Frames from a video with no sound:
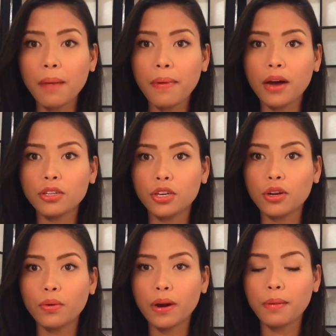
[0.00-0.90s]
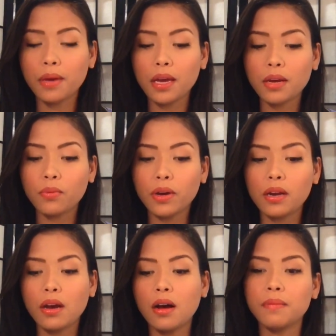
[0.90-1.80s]
out, you know what I mean,
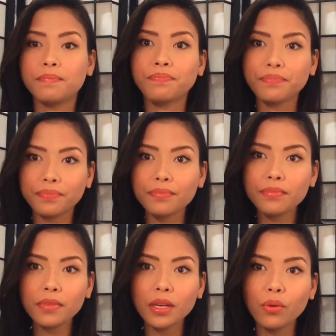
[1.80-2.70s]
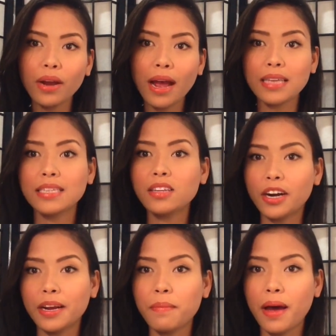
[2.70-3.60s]
when I
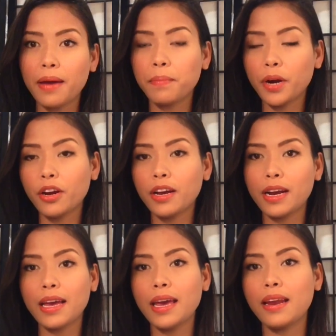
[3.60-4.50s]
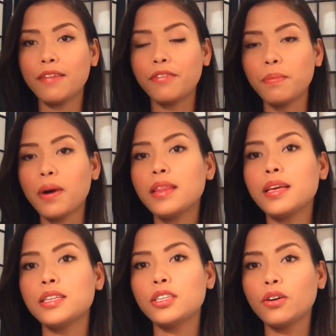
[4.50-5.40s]
started my period again every month.
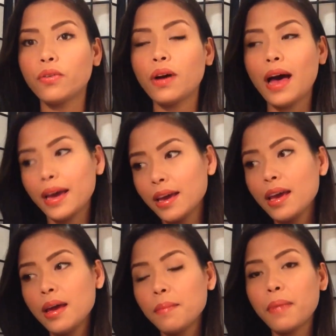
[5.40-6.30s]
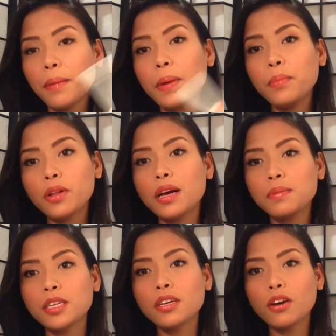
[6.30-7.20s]
And so my pimple
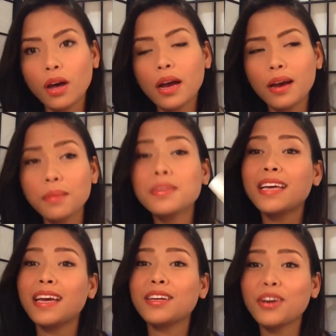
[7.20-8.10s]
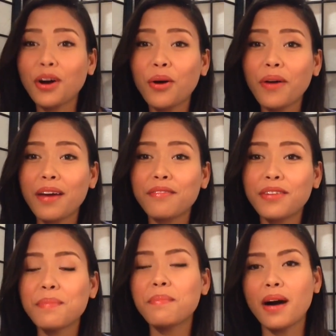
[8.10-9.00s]
comes and go
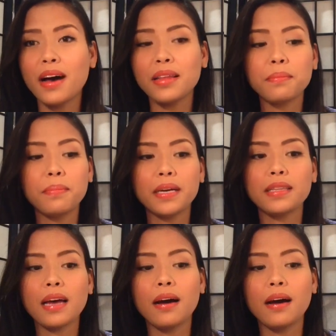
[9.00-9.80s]
every month, but